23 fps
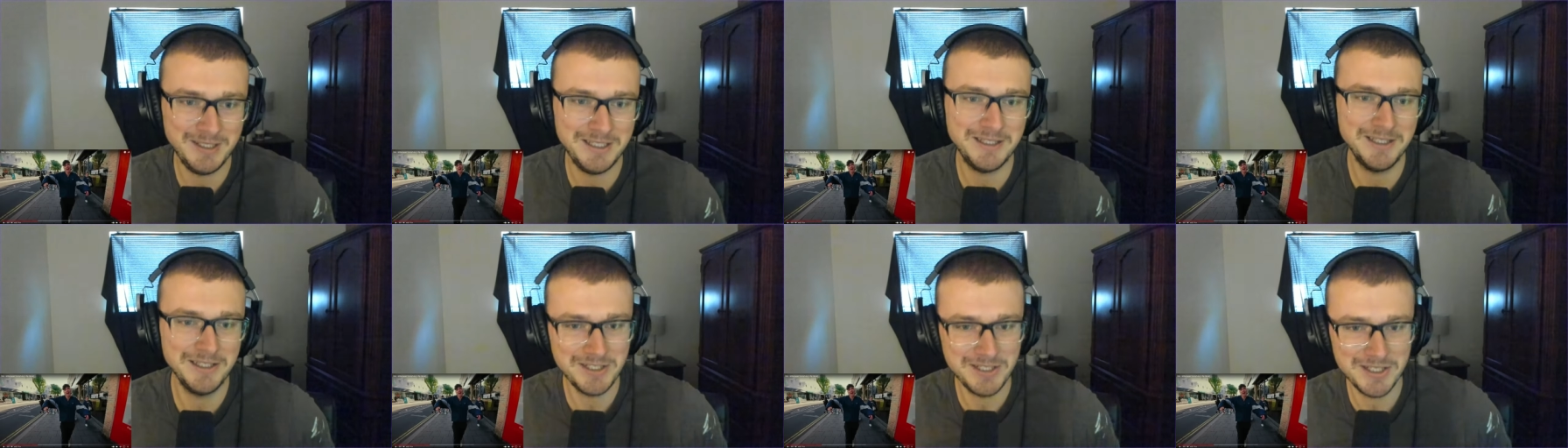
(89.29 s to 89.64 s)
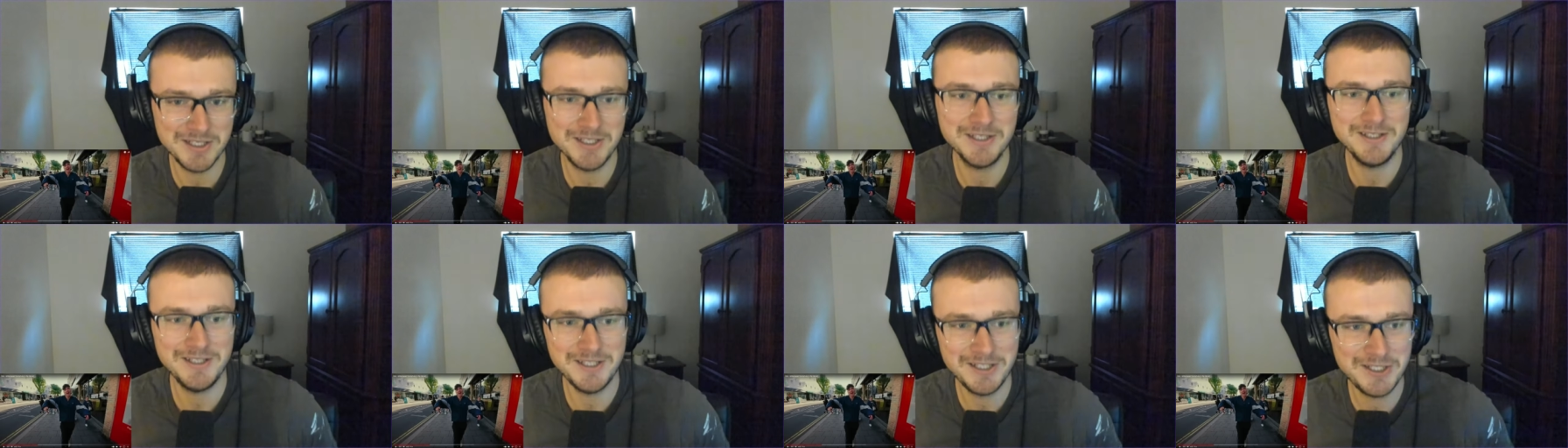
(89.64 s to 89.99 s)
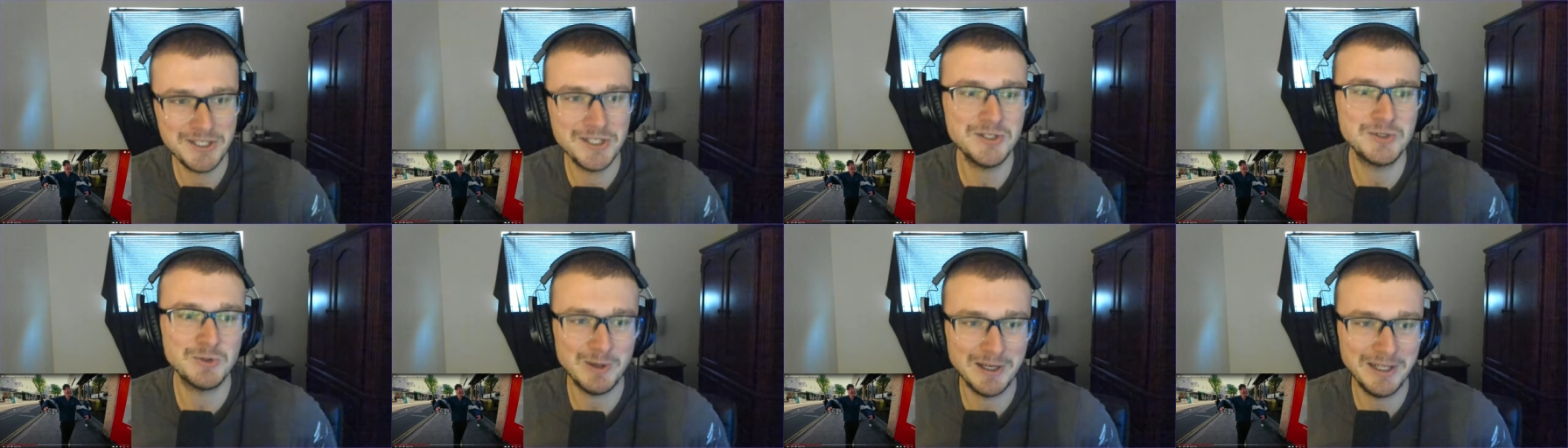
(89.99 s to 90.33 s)
This is this
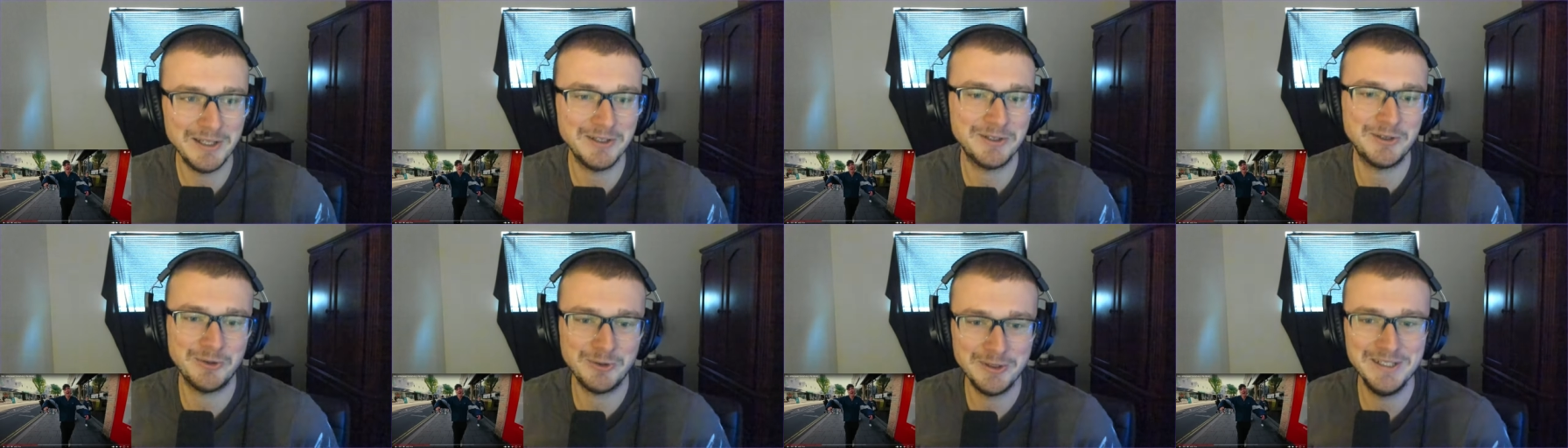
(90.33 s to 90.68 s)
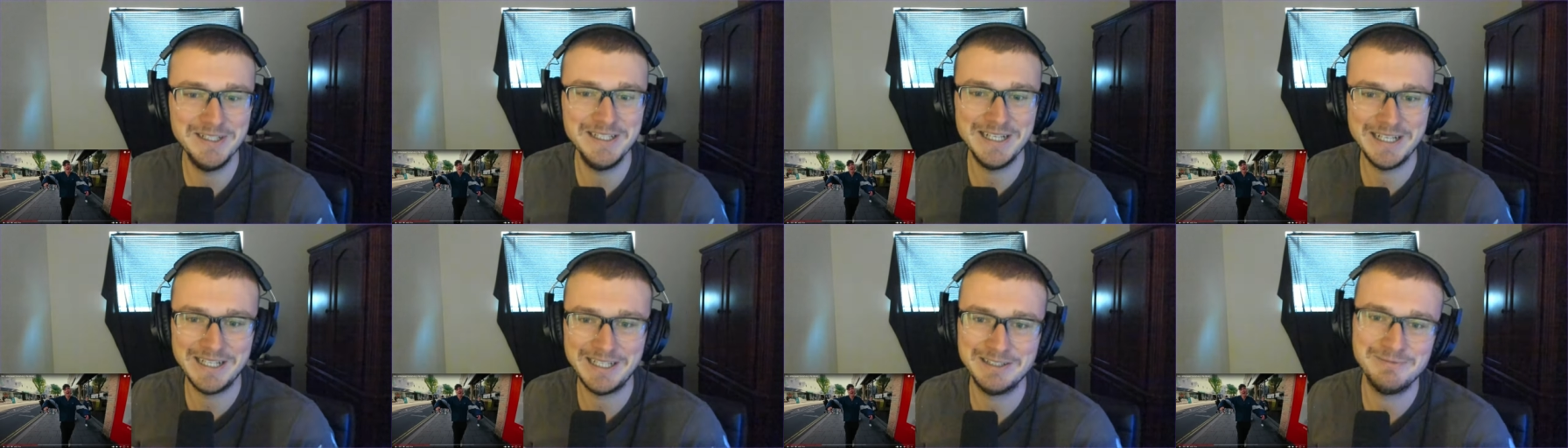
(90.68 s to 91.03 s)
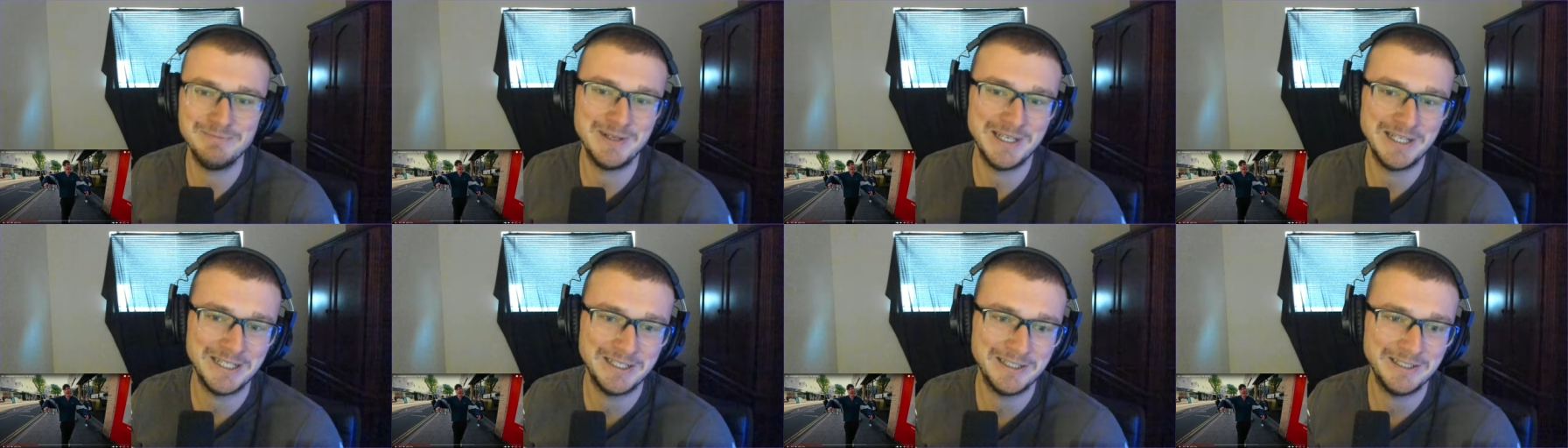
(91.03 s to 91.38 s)
is well coordinated,
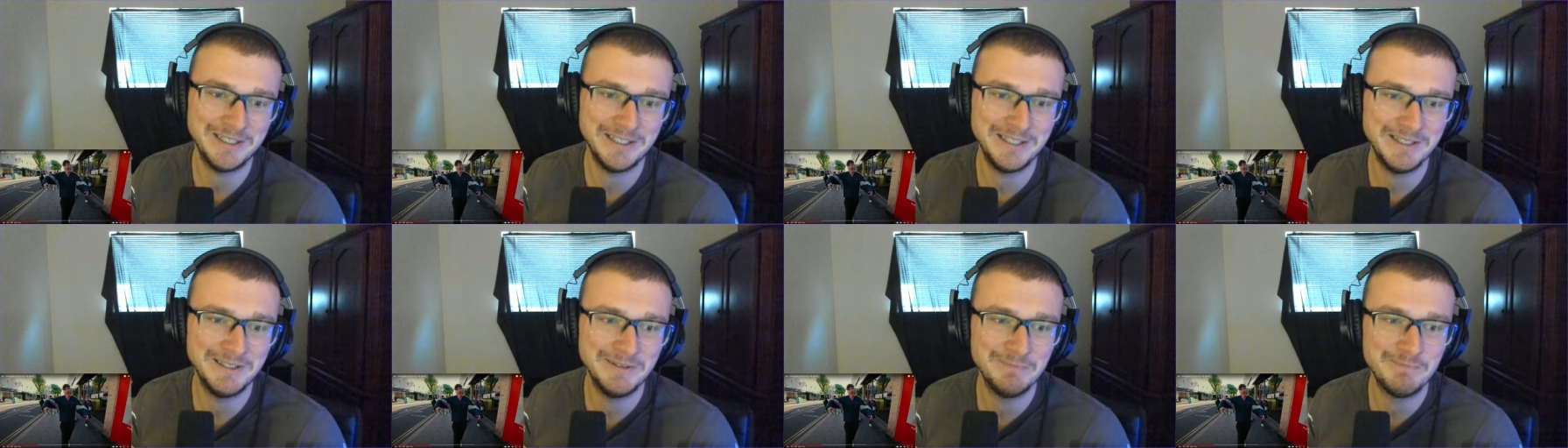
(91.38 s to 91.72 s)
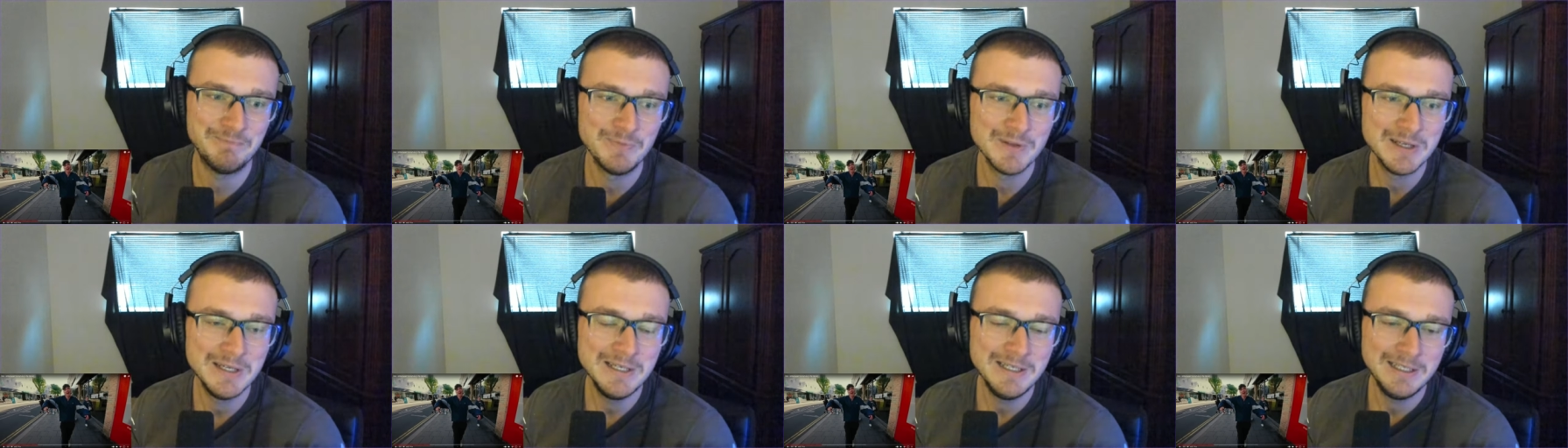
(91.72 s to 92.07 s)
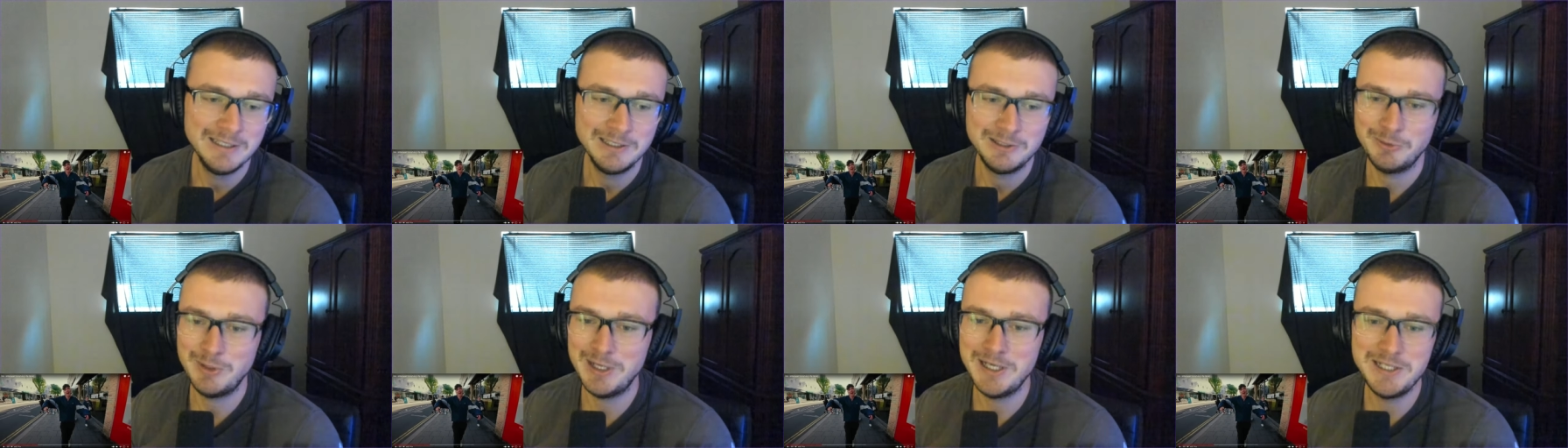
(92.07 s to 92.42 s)
man. Um,
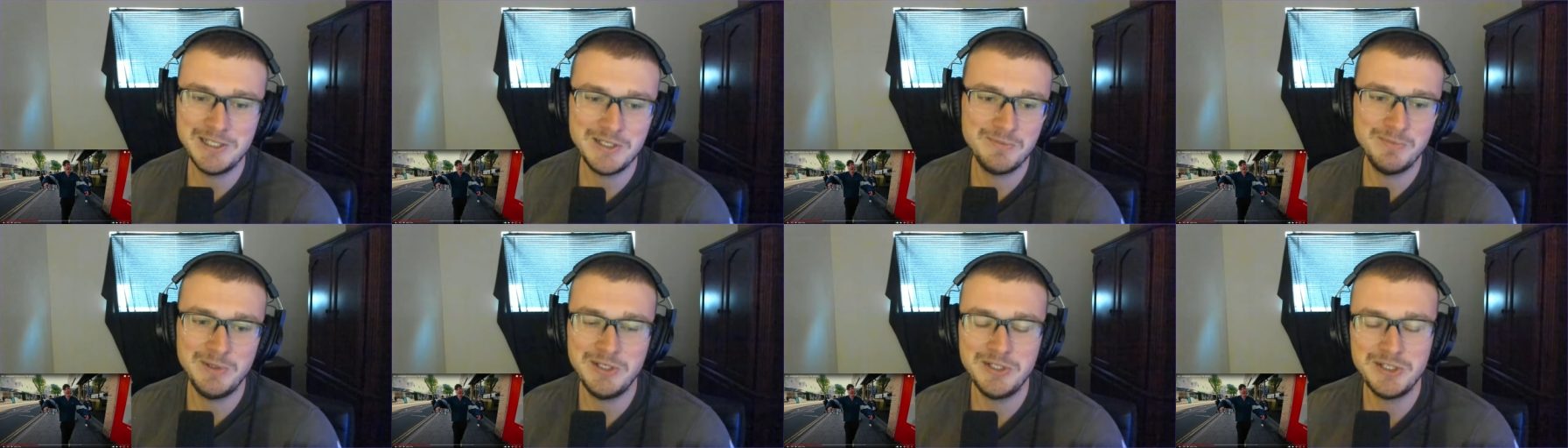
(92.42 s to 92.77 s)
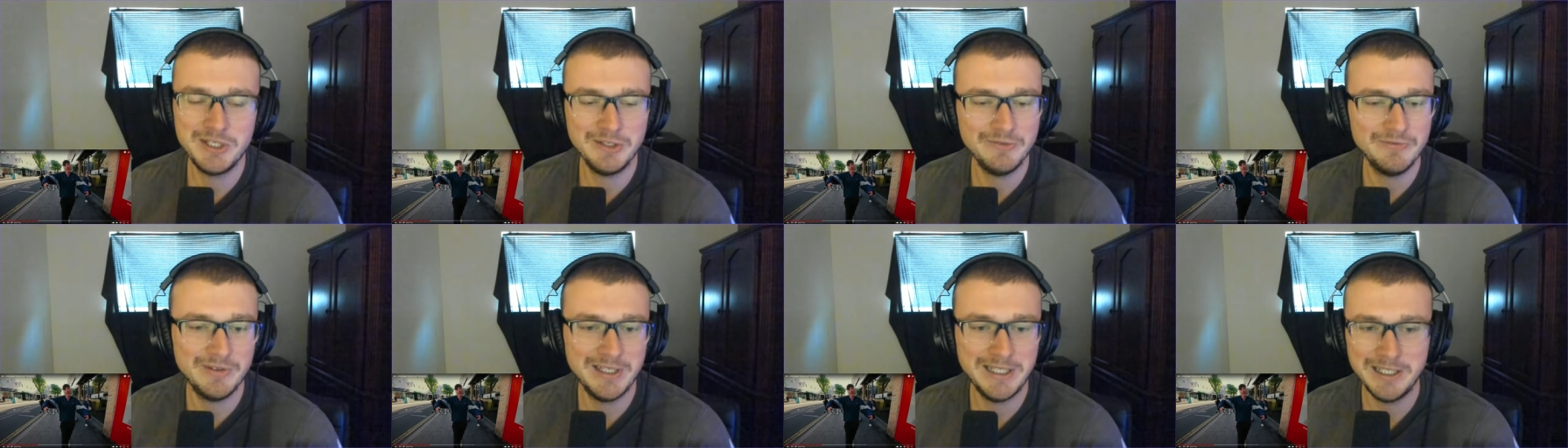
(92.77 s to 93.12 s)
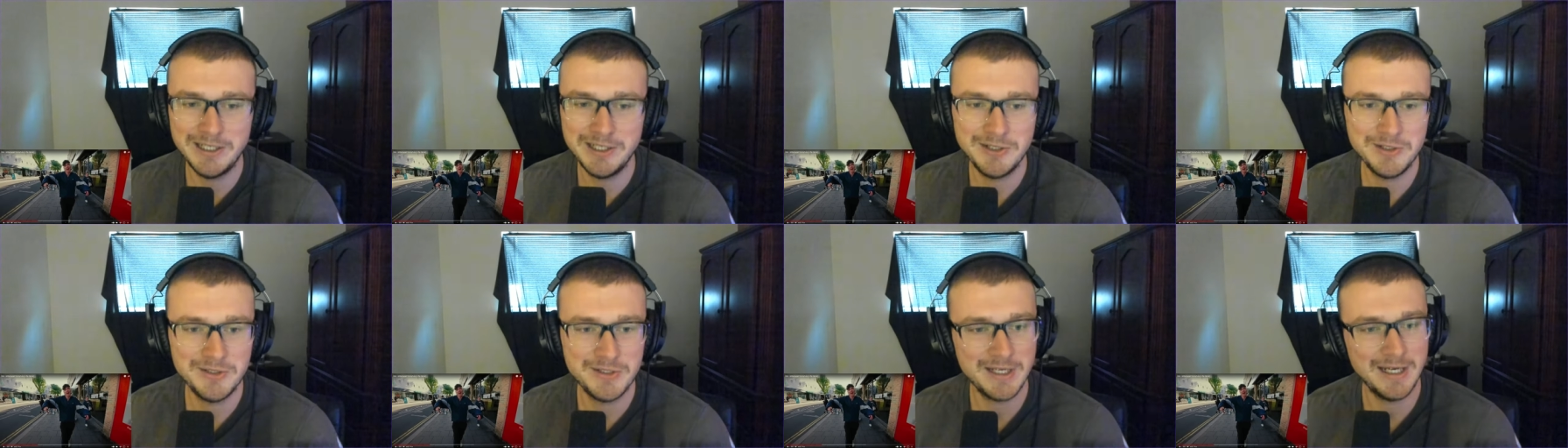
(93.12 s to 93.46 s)
Ren's music videos.